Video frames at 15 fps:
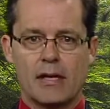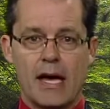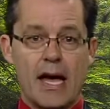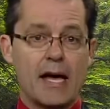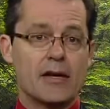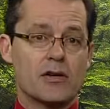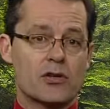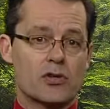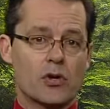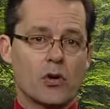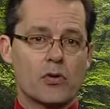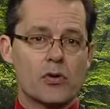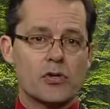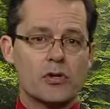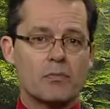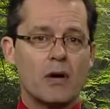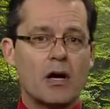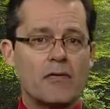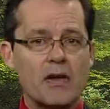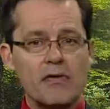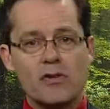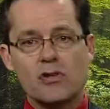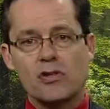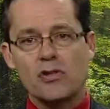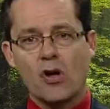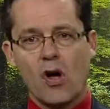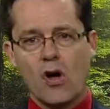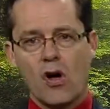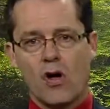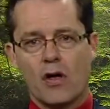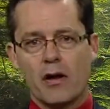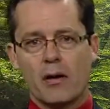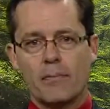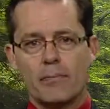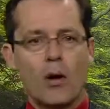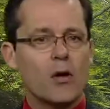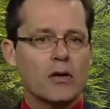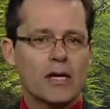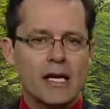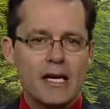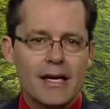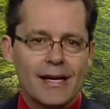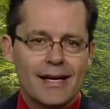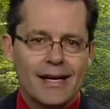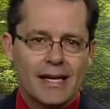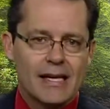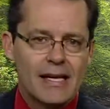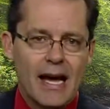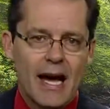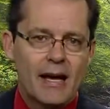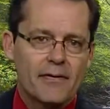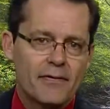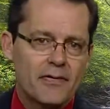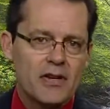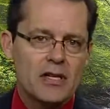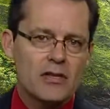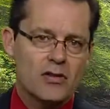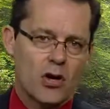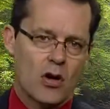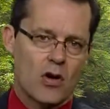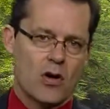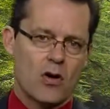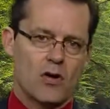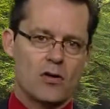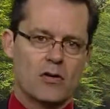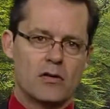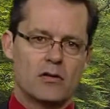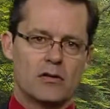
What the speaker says: Head and shoulders above even Saul at a bulky 9 feet tall.